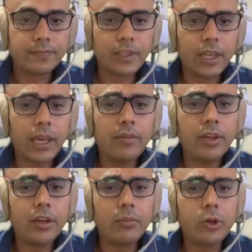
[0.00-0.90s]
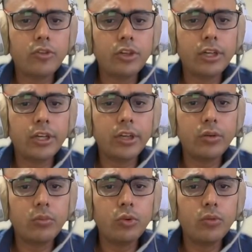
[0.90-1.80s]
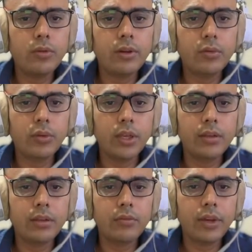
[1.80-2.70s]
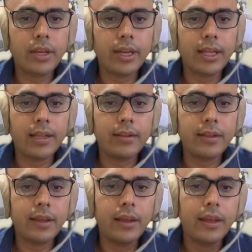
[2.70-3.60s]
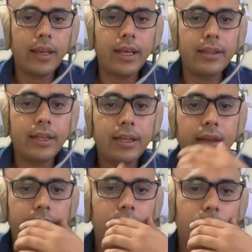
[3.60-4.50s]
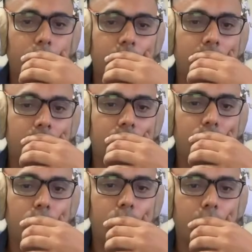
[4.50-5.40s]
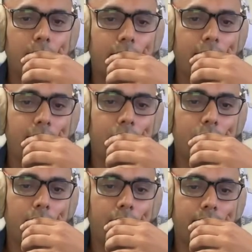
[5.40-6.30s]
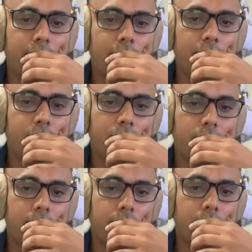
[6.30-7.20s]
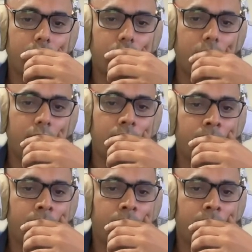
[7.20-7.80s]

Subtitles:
We having an opportunity to move our queen somewhere else, and then he will put this rook over here to capture this one and this one.